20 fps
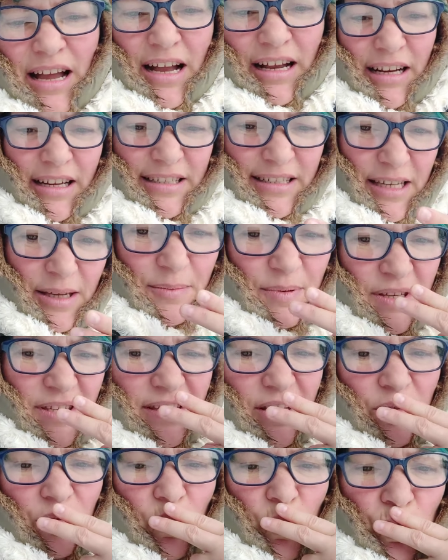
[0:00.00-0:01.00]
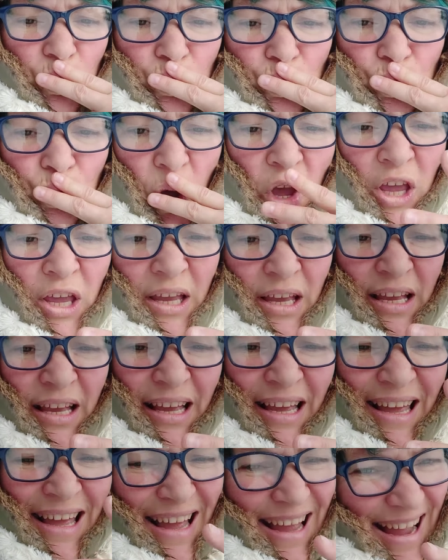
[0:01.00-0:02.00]
I'm going to say peace out.
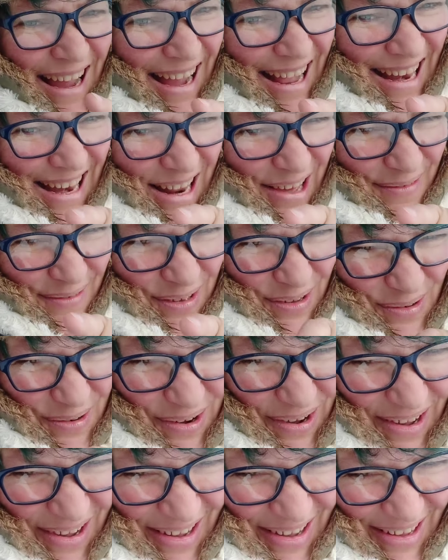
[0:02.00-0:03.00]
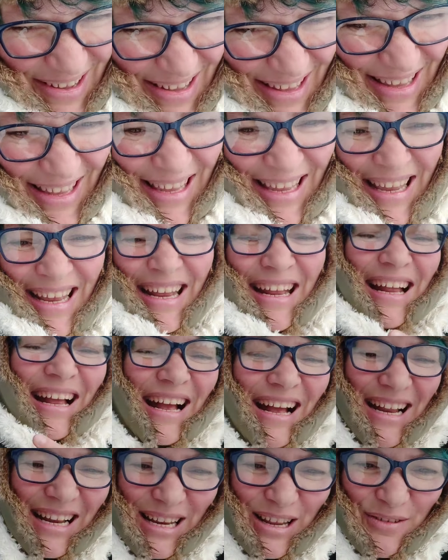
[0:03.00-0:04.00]
I love you all.
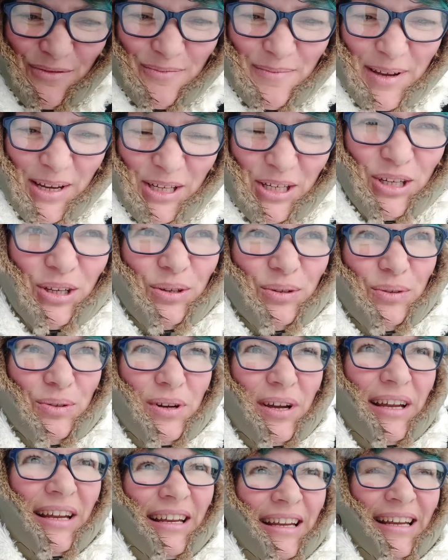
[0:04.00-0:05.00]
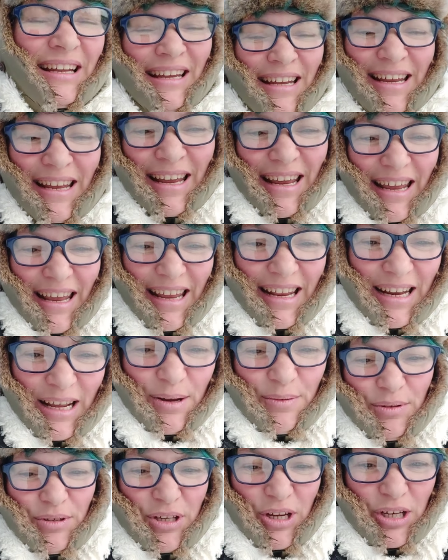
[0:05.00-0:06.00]
I love me too. And I
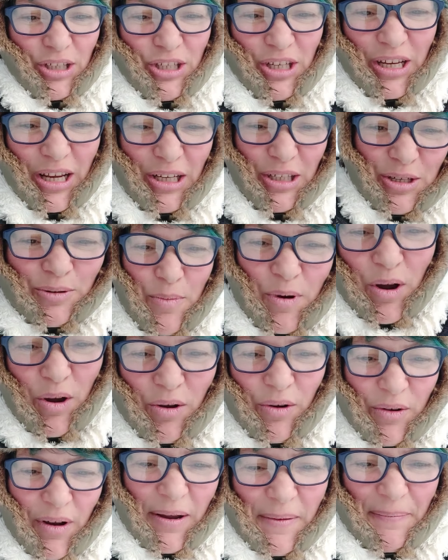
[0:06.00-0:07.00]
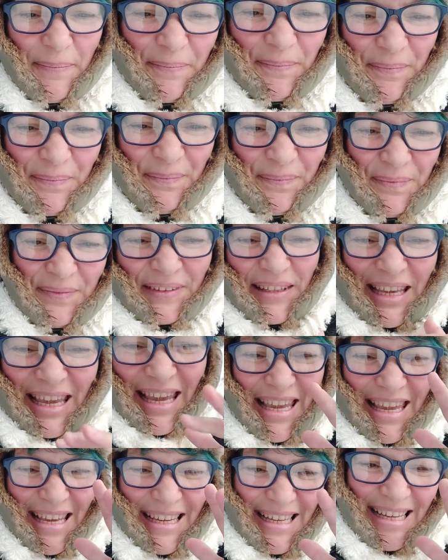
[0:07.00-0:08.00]
will talk to you again tomorrow, Right?
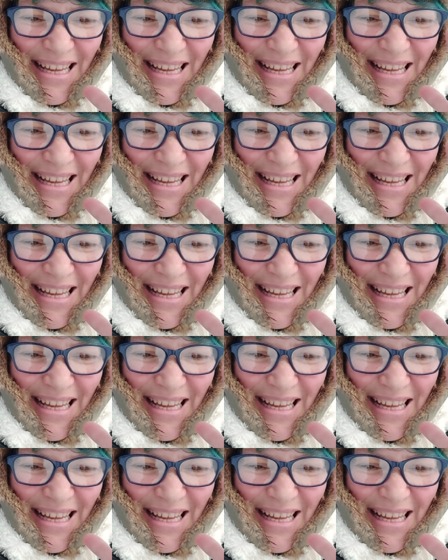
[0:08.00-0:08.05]
Okay.